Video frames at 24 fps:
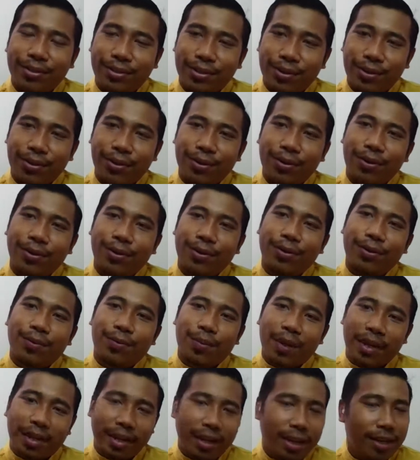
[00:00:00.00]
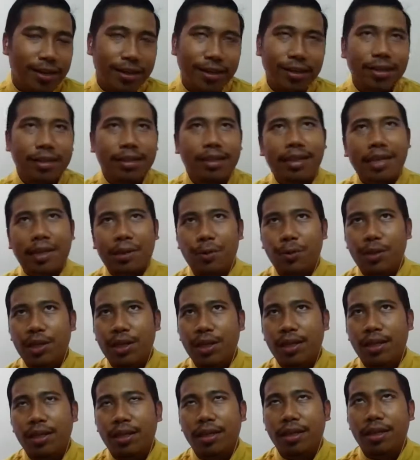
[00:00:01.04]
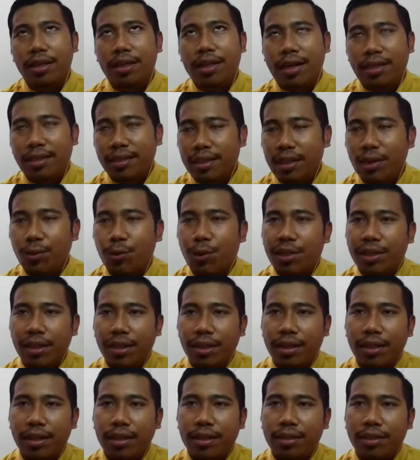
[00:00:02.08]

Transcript: So, but then we are still working it,